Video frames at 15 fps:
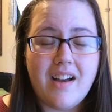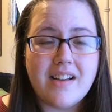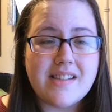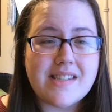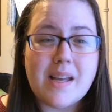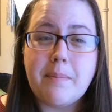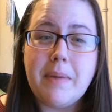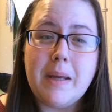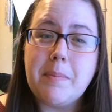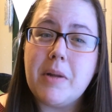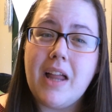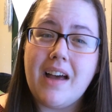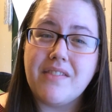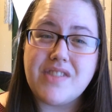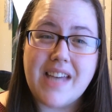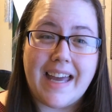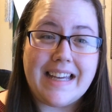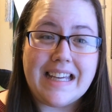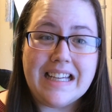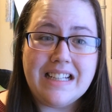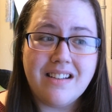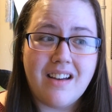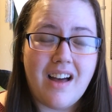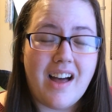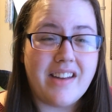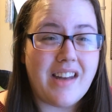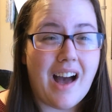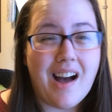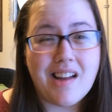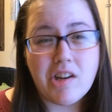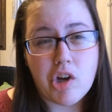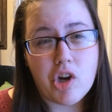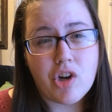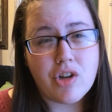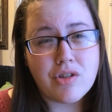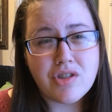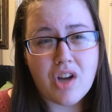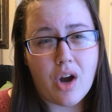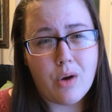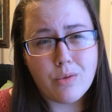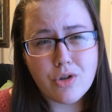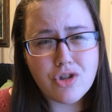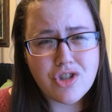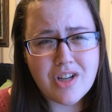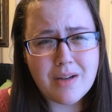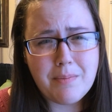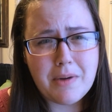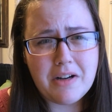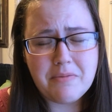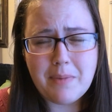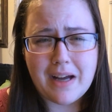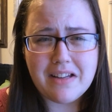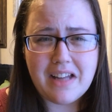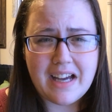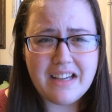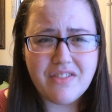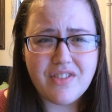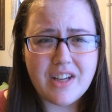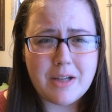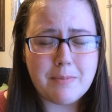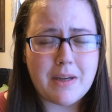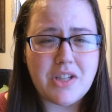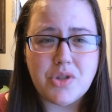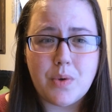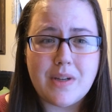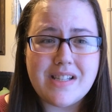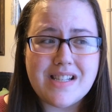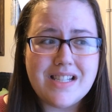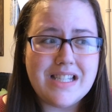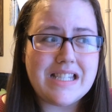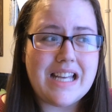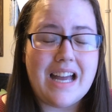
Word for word: Some people have taken an unearned ownership of my life and my choices,